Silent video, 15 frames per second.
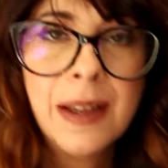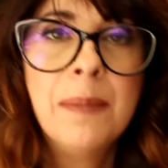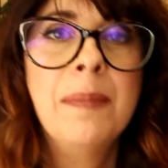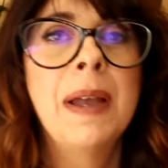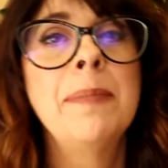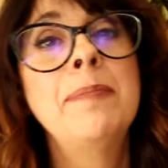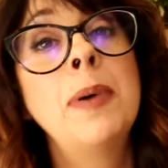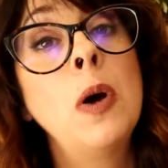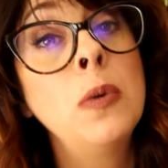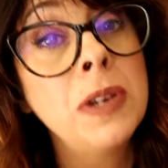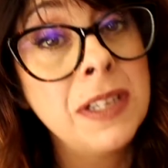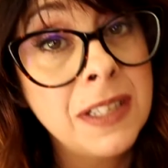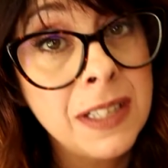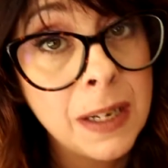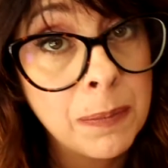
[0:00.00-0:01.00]
my
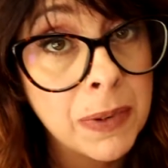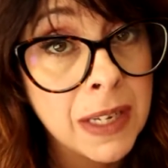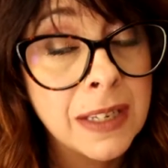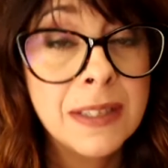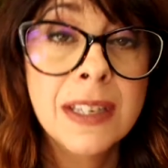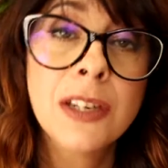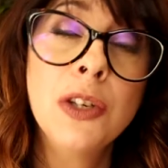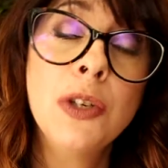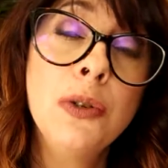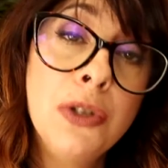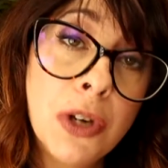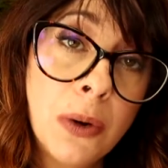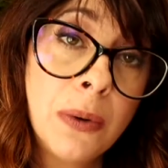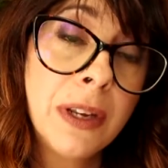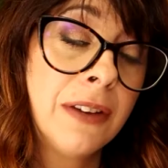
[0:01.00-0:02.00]
bonus tip is that
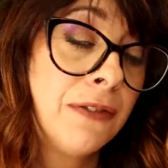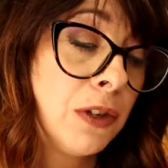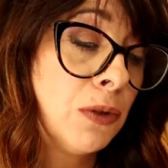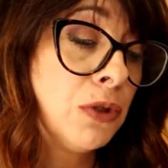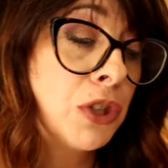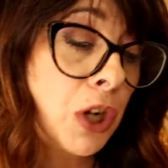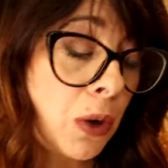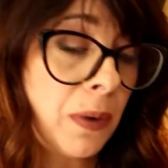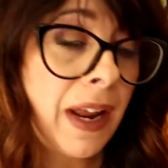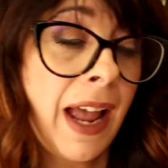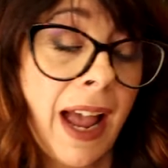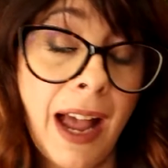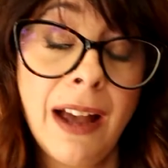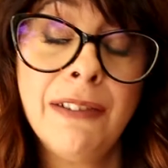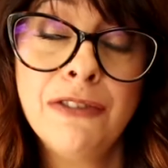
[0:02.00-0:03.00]
if you don't
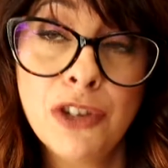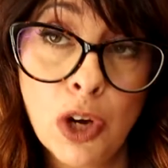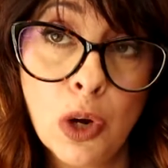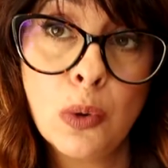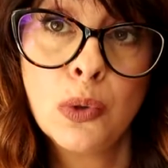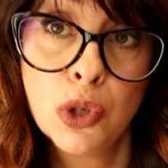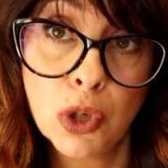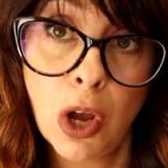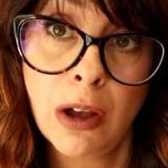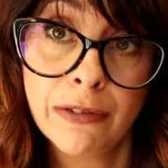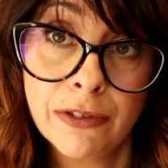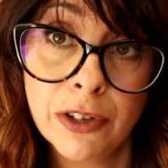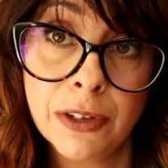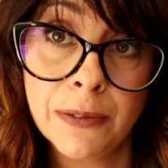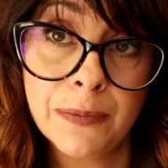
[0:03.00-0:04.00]
have tone
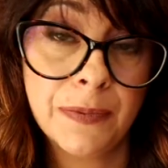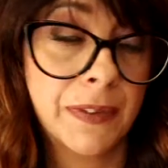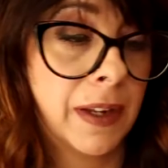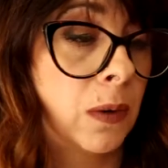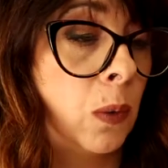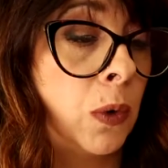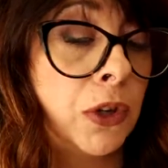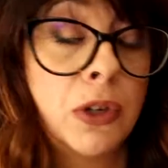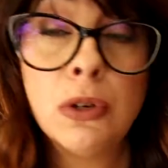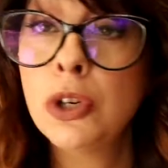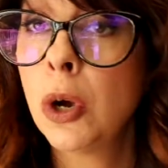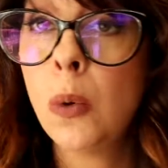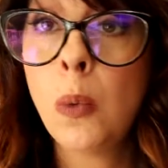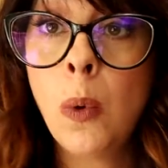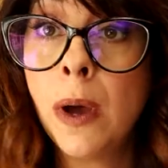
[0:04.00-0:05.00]
softener, or you
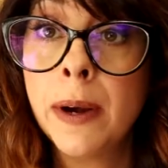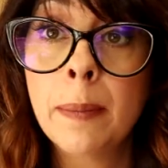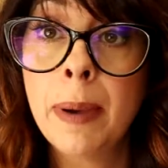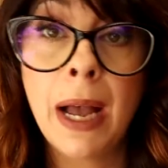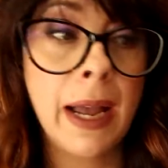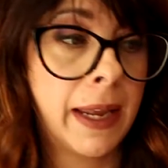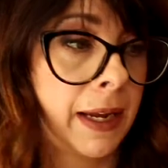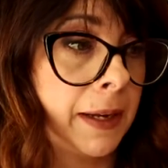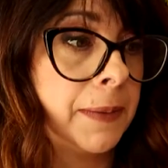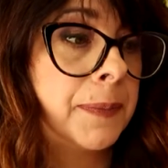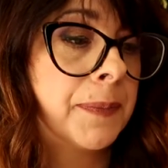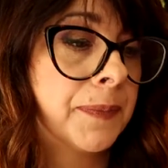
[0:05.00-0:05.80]
don't want to buy it,